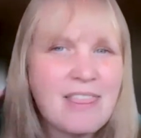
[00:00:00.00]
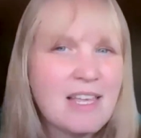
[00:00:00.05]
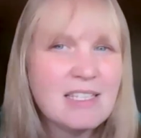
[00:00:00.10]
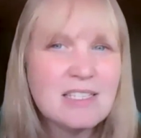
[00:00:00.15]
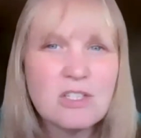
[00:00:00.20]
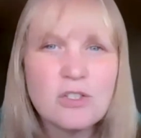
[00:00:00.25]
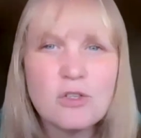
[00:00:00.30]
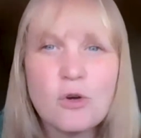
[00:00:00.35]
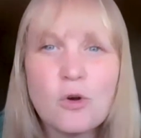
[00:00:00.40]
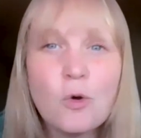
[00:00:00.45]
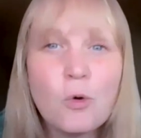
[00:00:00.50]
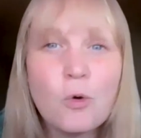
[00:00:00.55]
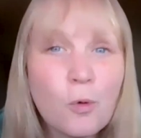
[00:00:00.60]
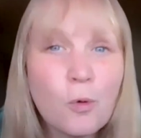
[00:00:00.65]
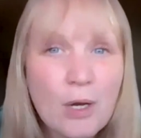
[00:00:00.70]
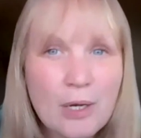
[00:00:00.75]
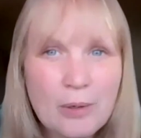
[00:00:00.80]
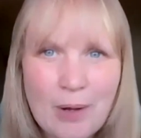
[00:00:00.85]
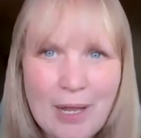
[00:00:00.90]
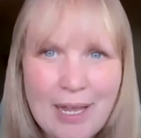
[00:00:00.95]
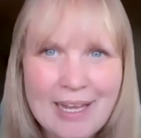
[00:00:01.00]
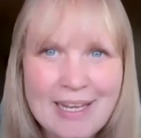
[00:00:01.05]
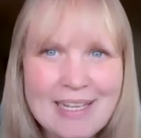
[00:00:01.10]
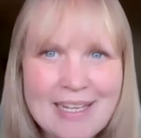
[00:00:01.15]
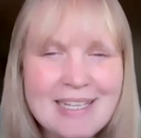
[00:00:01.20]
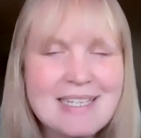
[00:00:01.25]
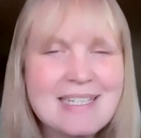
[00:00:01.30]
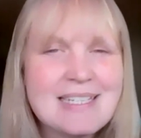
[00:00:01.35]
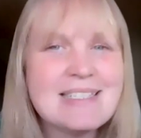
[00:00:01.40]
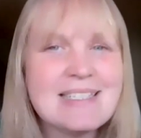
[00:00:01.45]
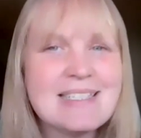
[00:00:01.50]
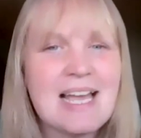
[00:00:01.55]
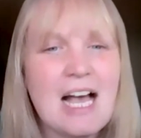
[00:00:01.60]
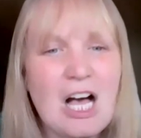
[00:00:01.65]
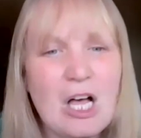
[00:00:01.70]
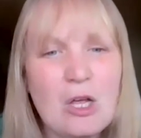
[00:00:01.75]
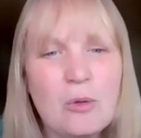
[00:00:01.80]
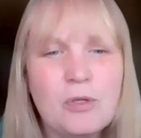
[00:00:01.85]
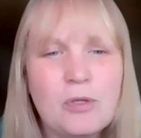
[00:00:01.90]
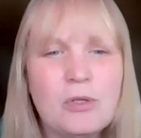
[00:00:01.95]
This is a great way to
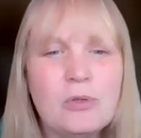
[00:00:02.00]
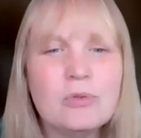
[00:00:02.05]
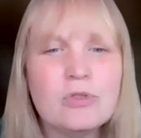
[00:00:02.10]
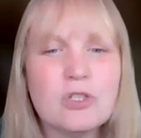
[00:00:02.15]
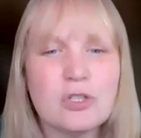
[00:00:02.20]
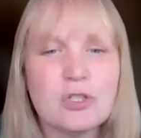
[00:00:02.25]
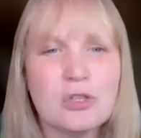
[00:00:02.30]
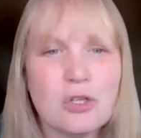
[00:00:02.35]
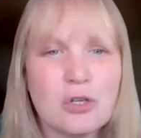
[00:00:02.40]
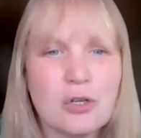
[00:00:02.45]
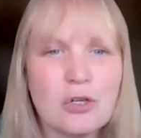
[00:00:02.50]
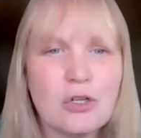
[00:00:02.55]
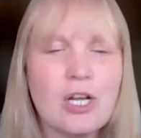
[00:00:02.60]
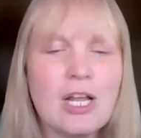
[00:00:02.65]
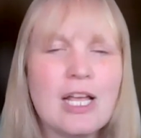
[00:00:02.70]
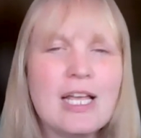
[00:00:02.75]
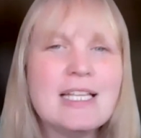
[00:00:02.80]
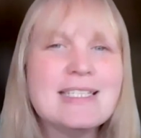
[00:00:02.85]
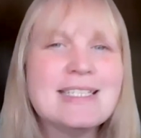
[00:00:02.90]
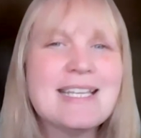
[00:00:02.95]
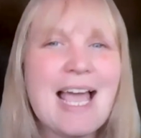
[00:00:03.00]
help you to learn,